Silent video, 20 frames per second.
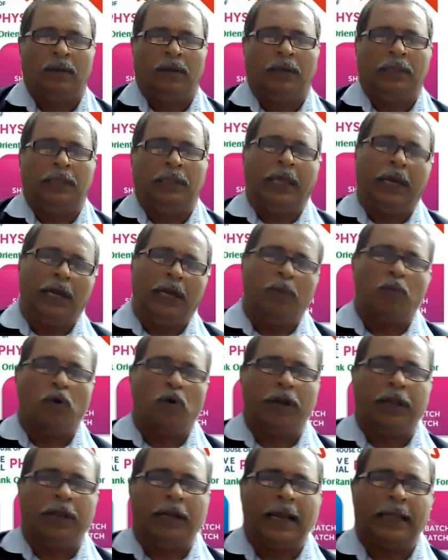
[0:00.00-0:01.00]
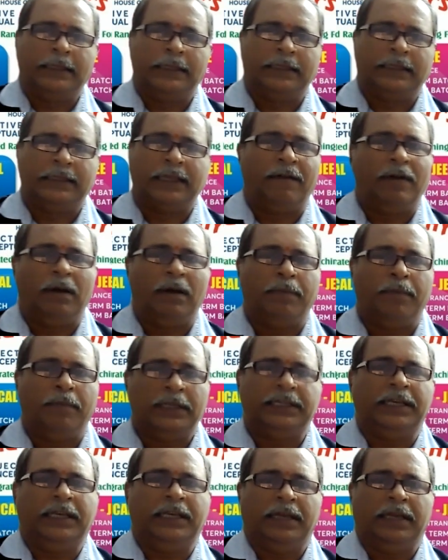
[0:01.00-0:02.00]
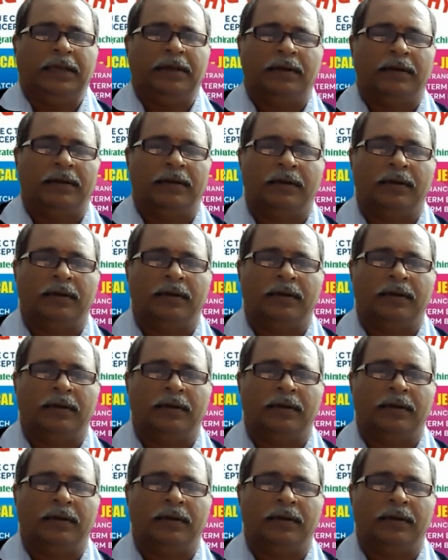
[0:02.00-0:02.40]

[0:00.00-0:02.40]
In the early morning classes, I will be busy.